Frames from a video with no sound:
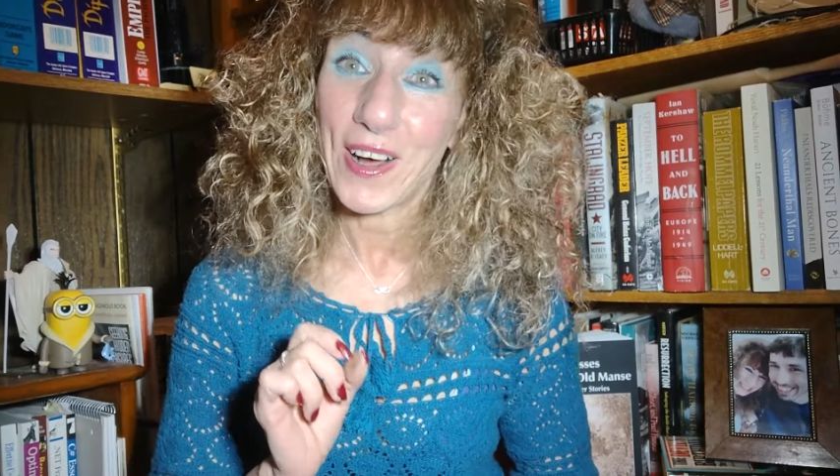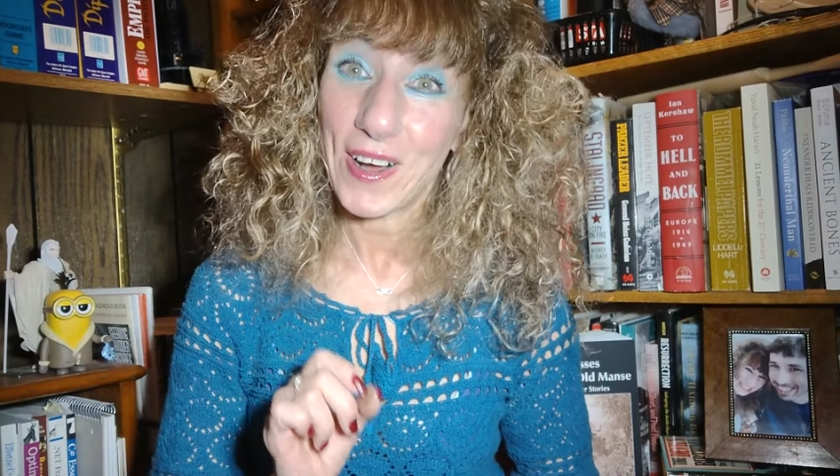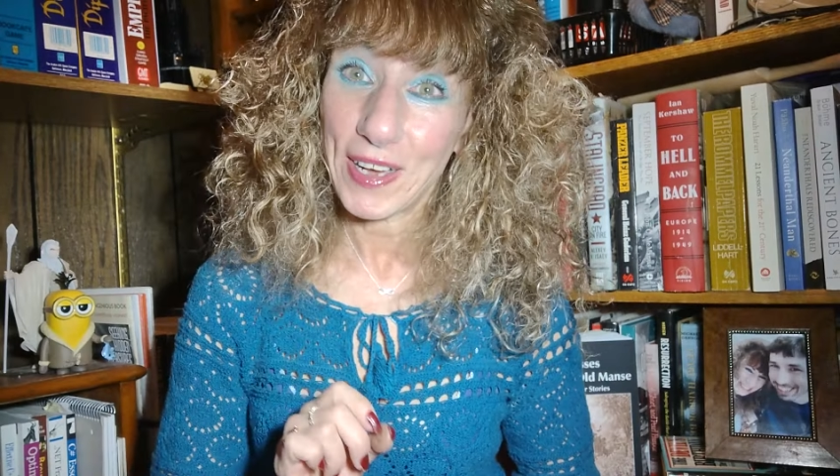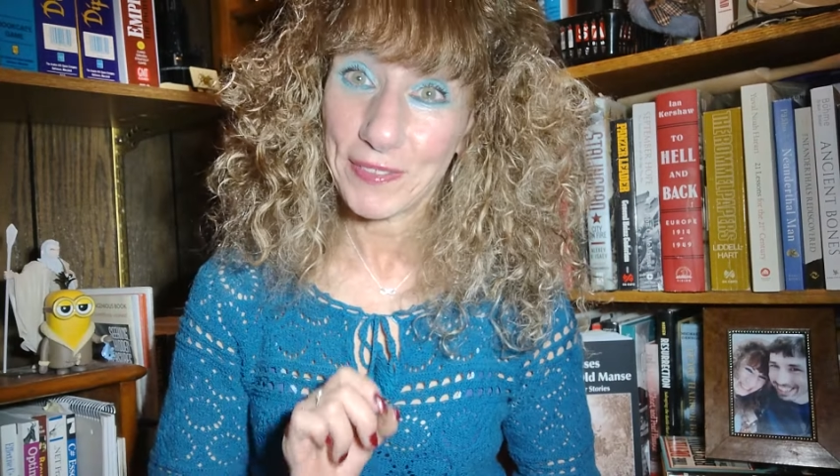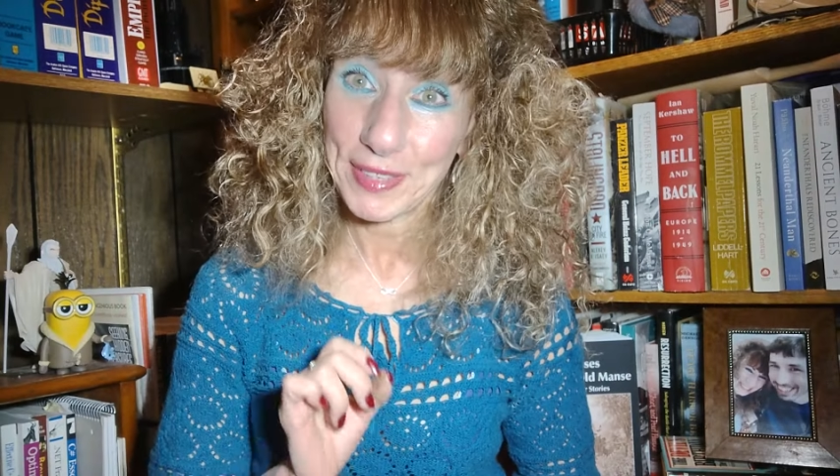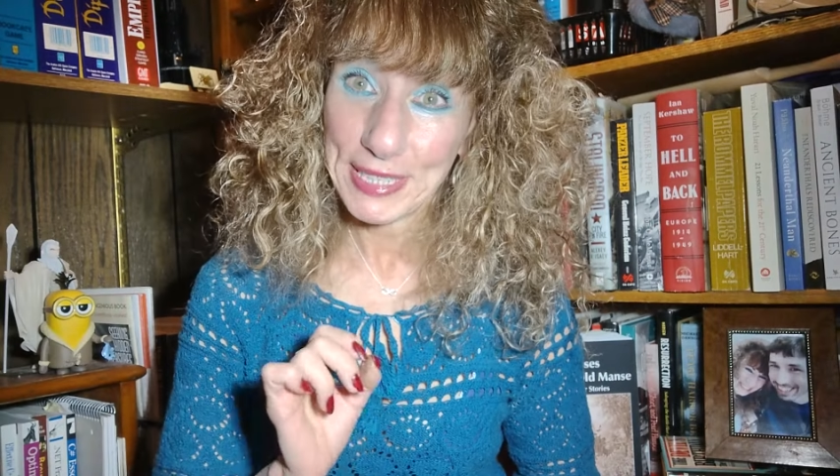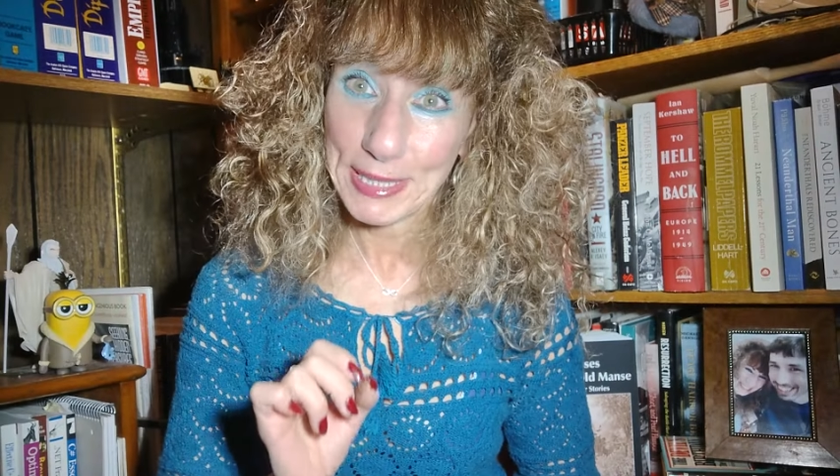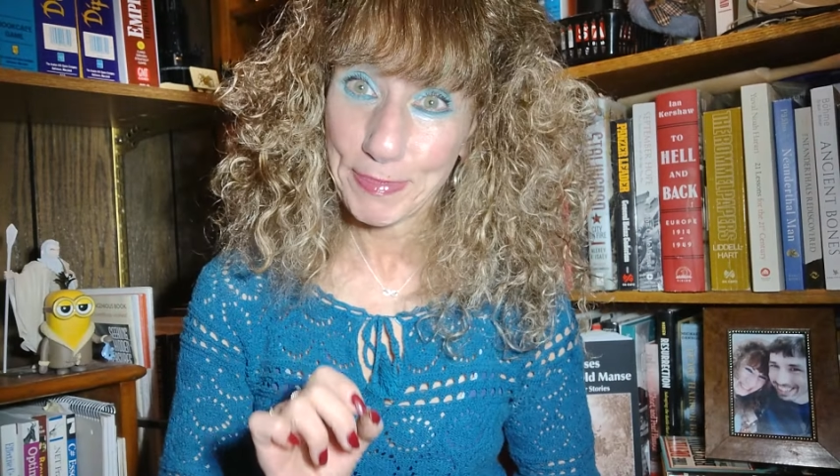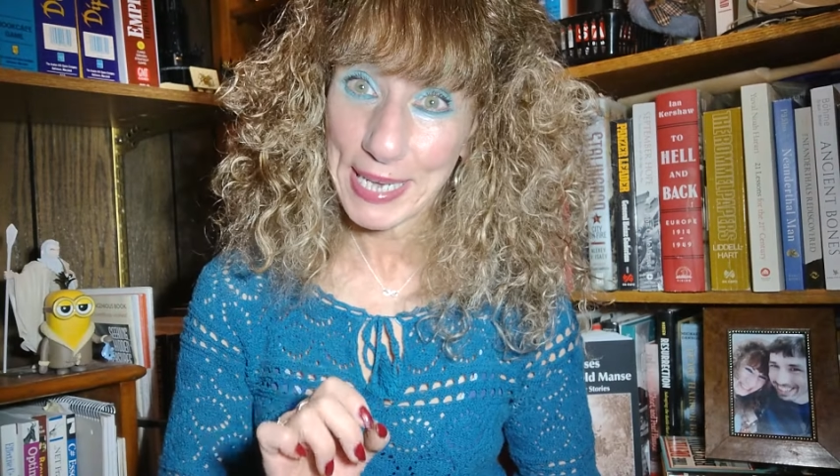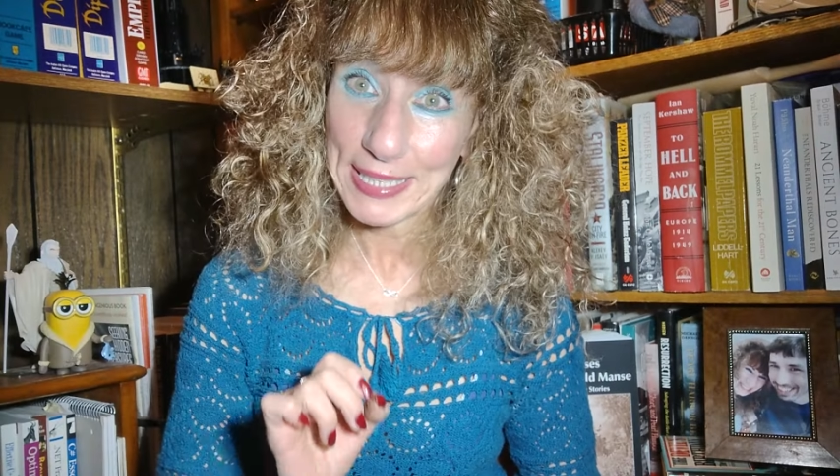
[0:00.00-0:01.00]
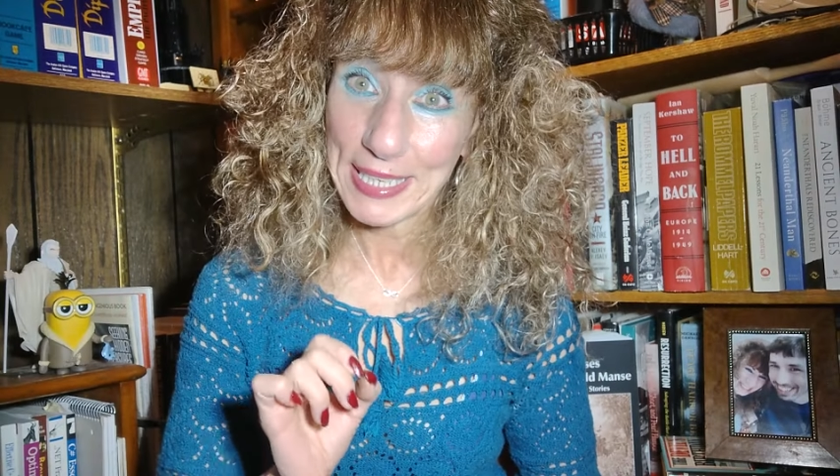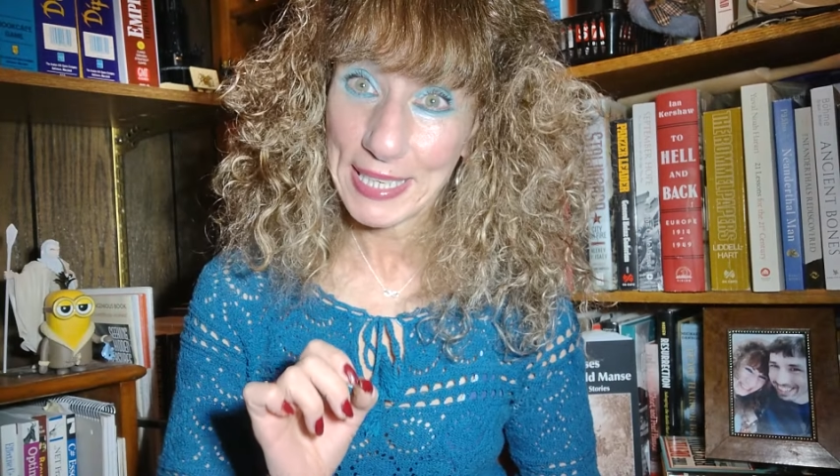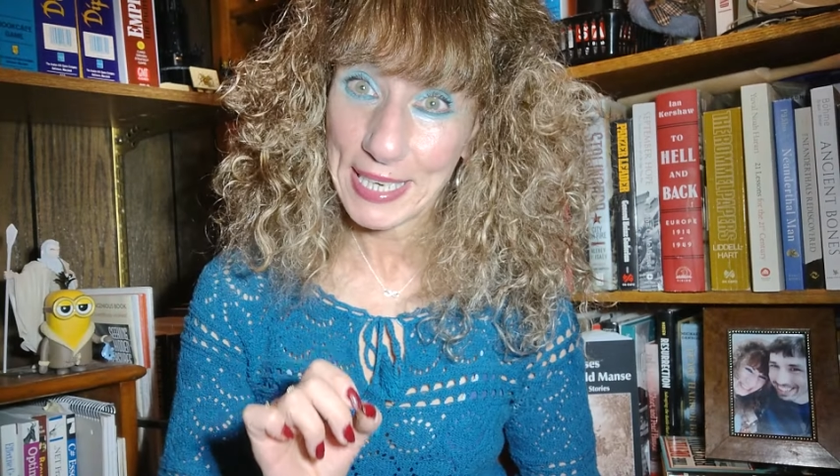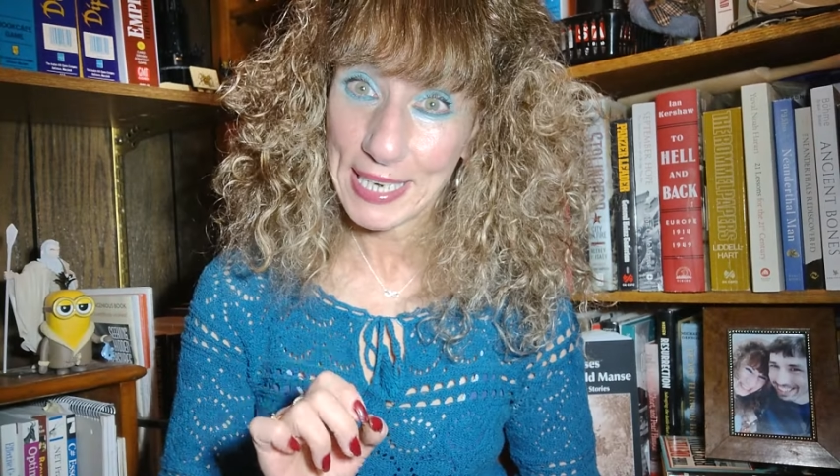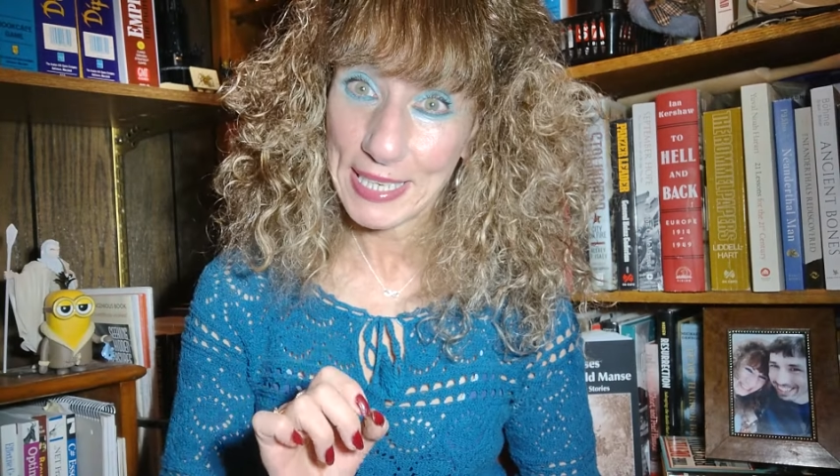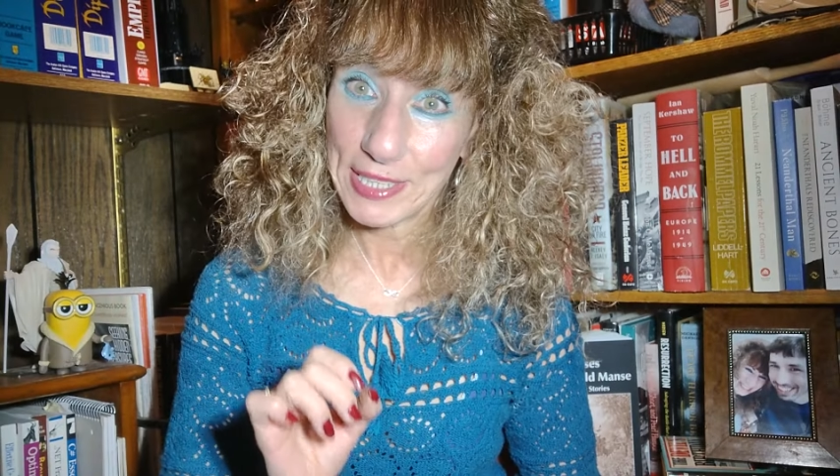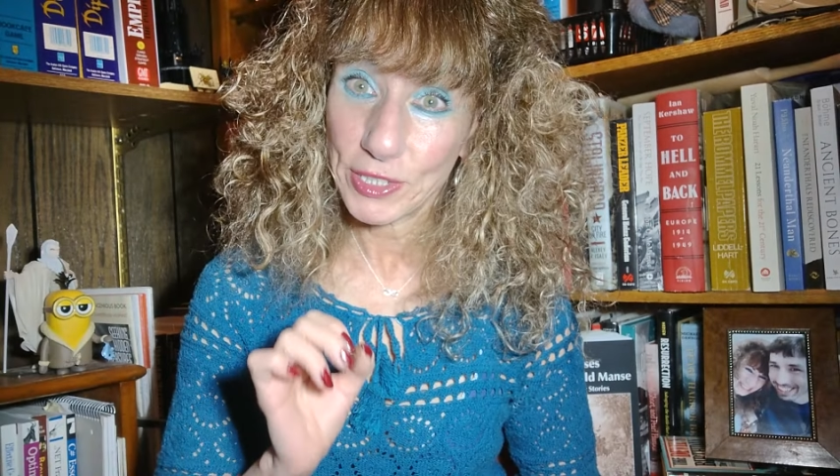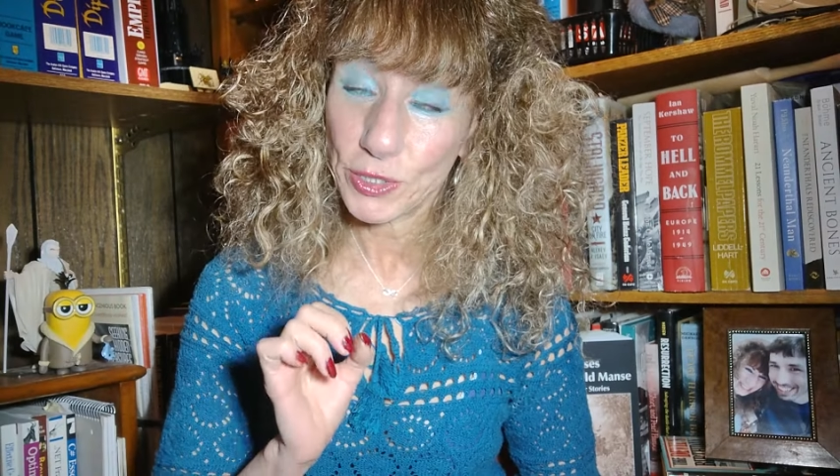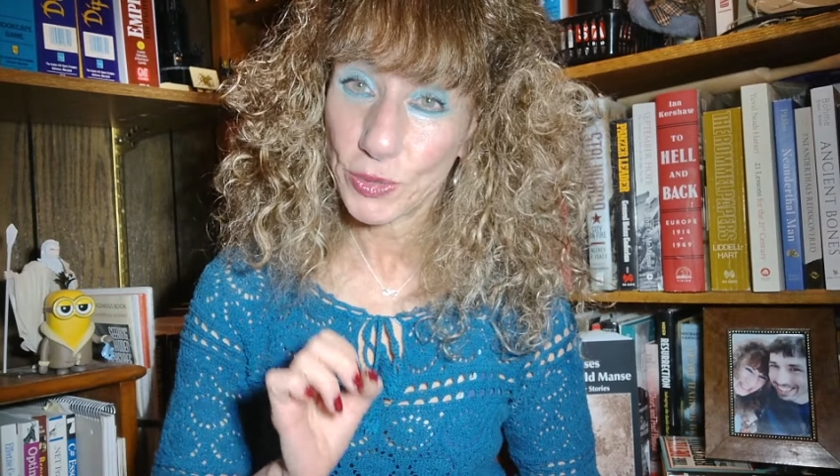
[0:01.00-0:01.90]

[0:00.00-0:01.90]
on respect and kindness